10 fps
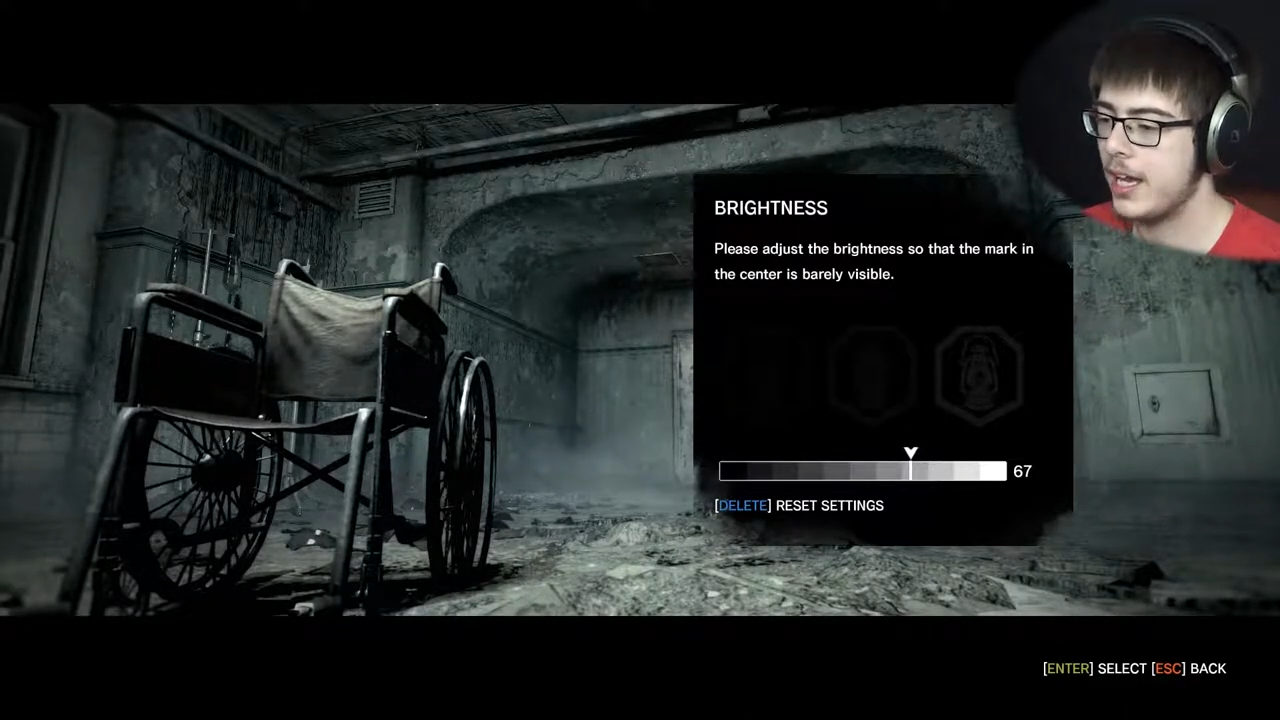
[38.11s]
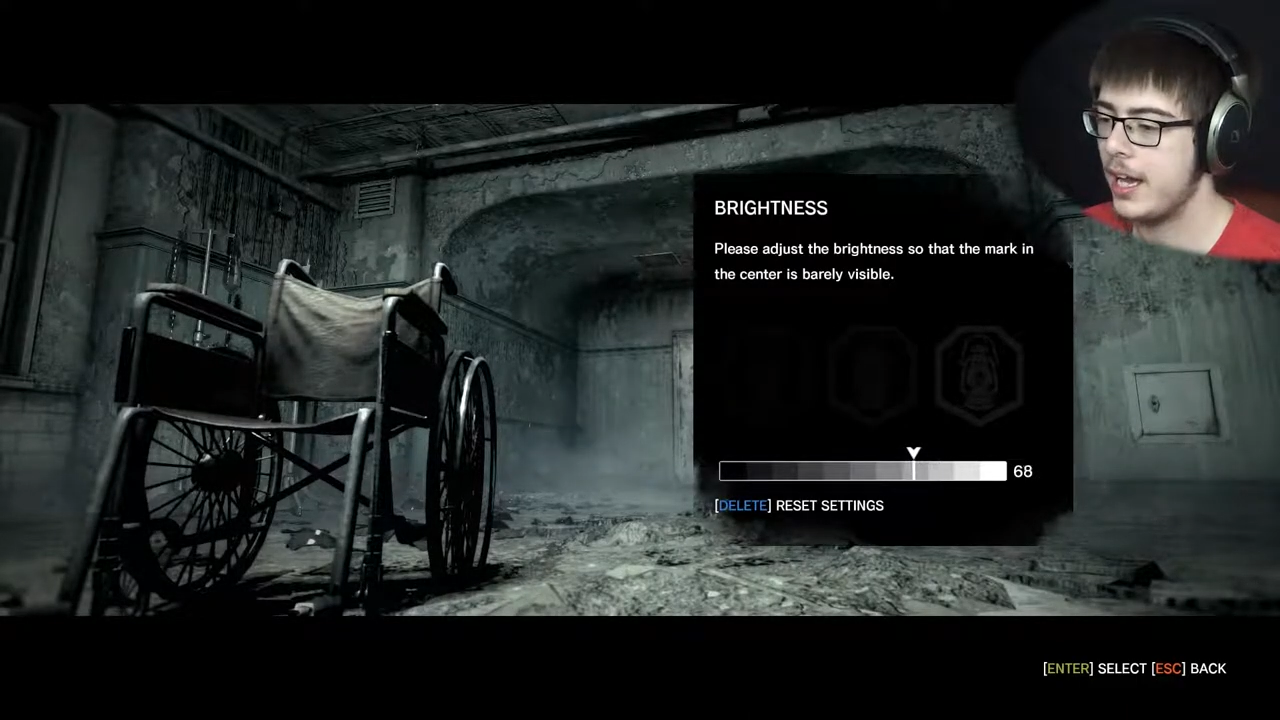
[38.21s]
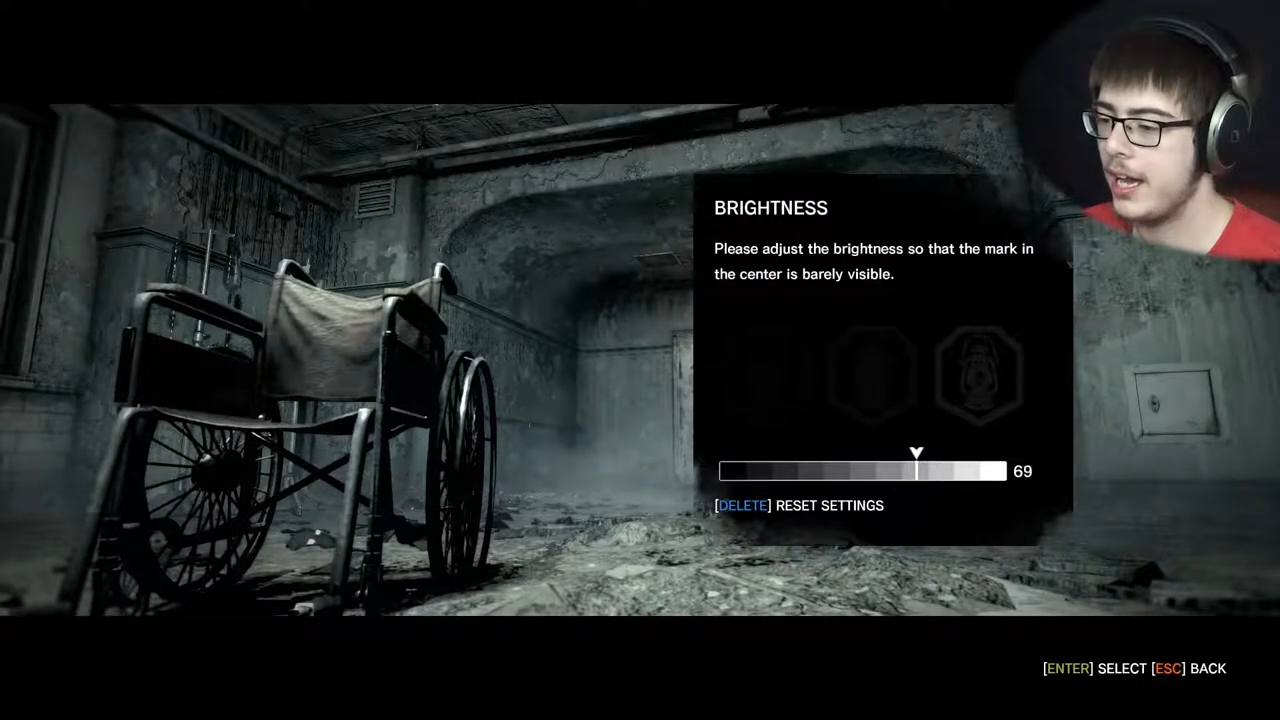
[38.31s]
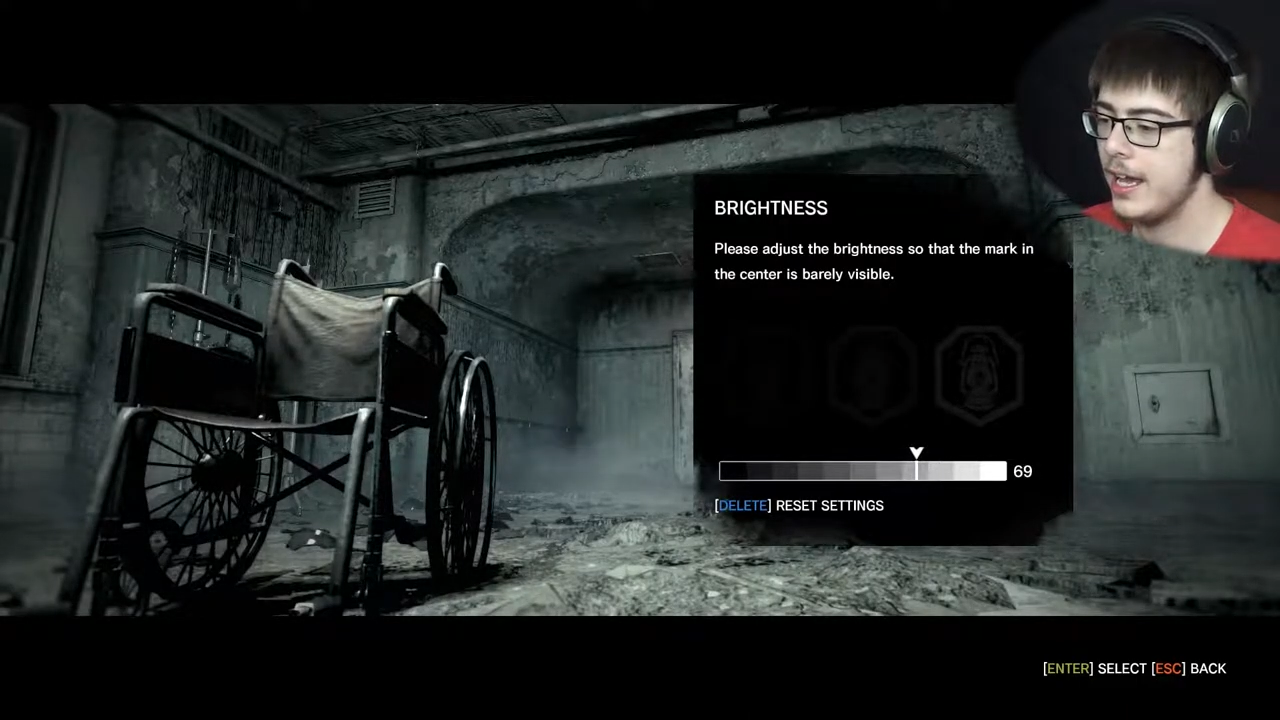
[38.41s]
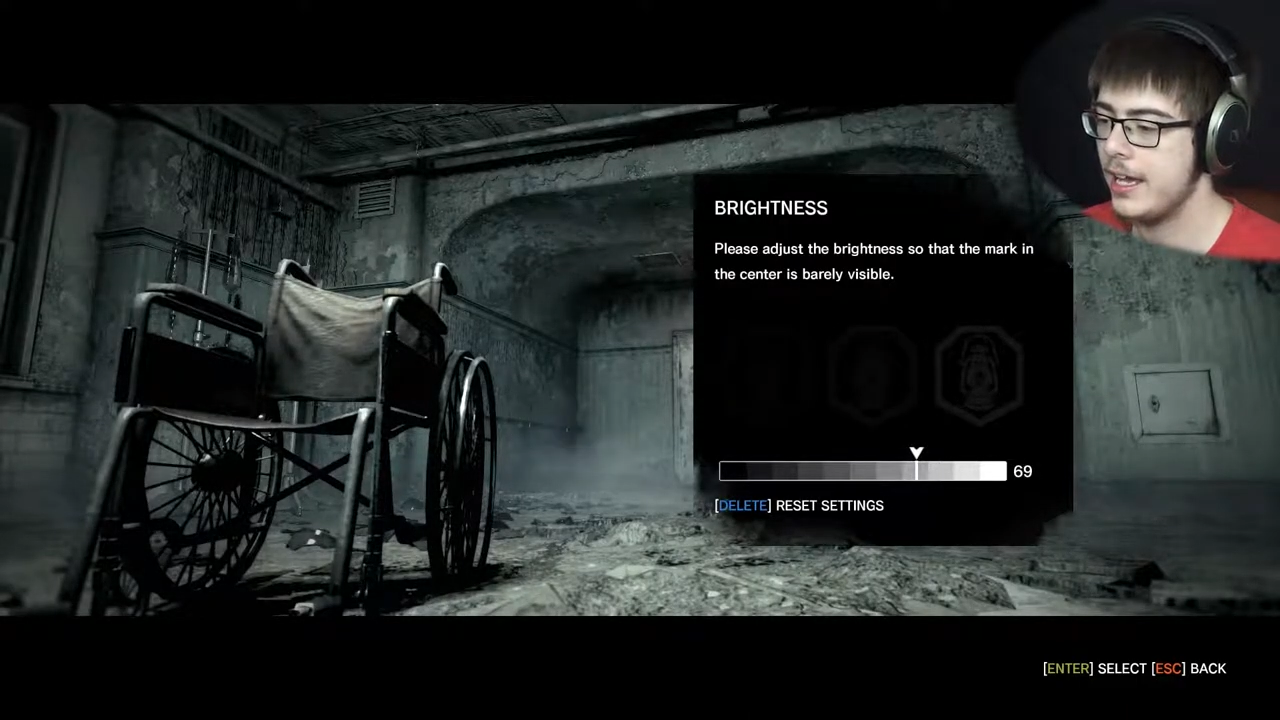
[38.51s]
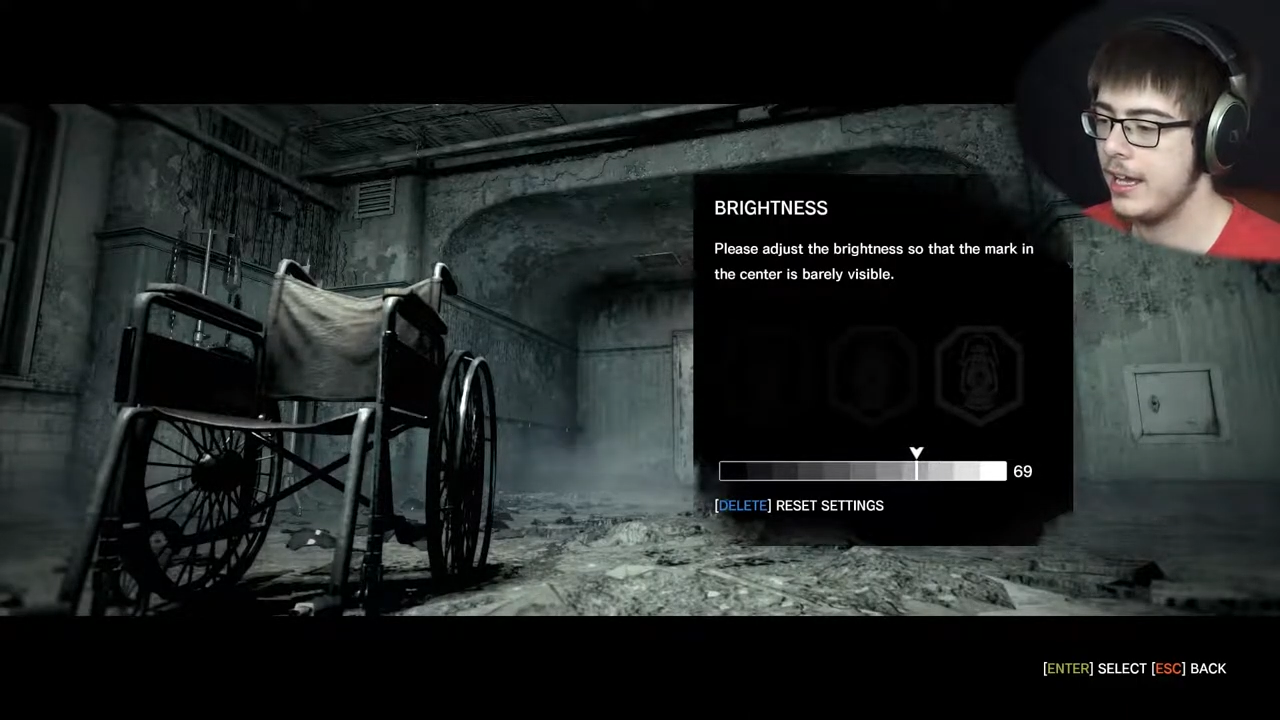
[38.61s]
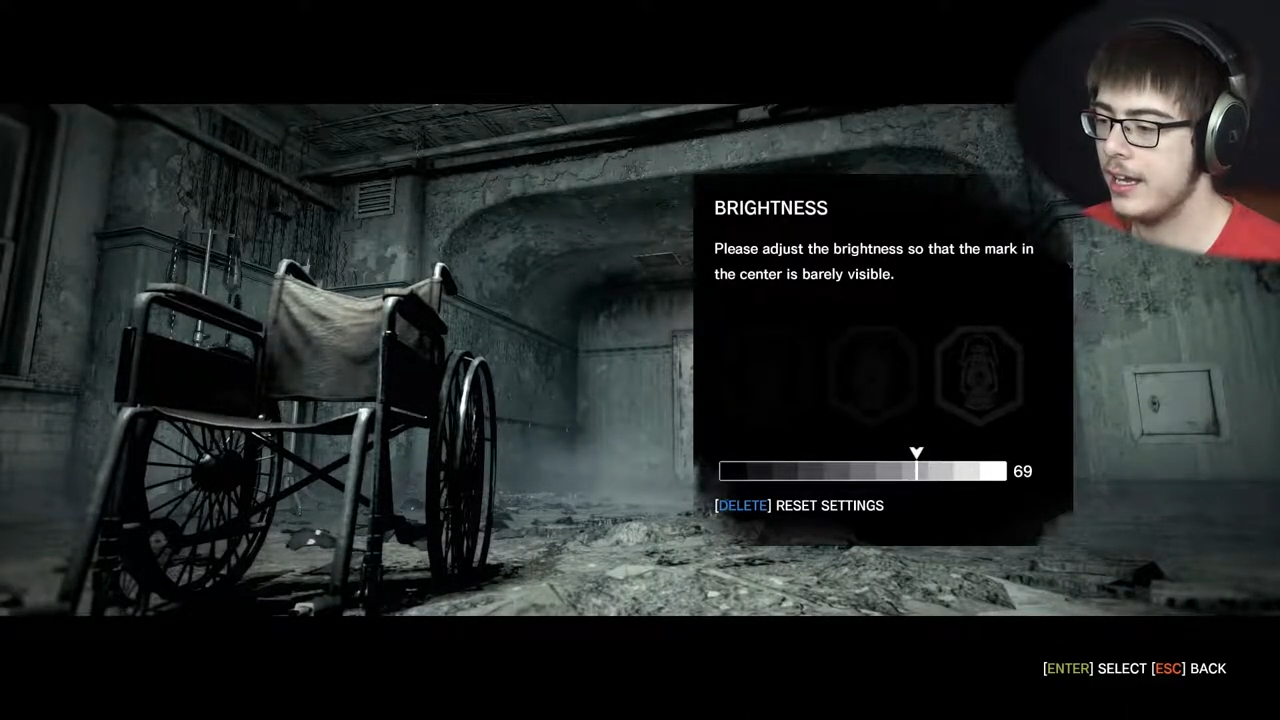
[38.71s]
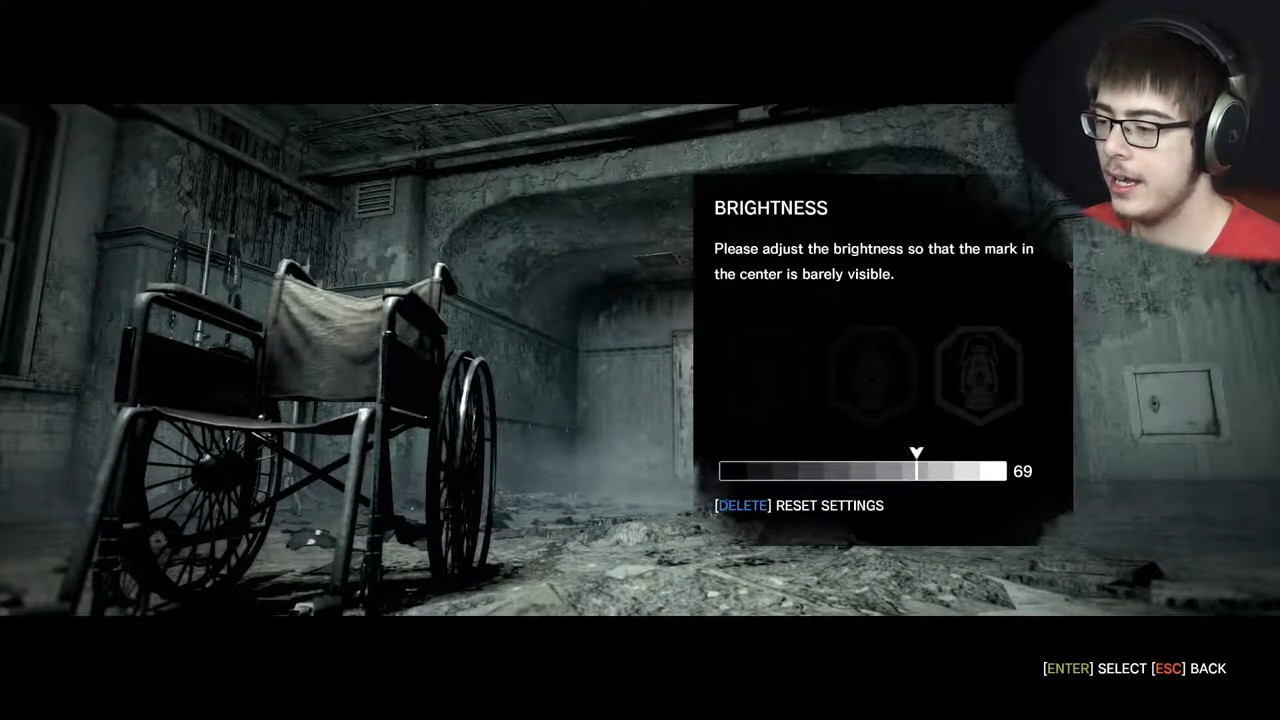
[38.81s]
I'm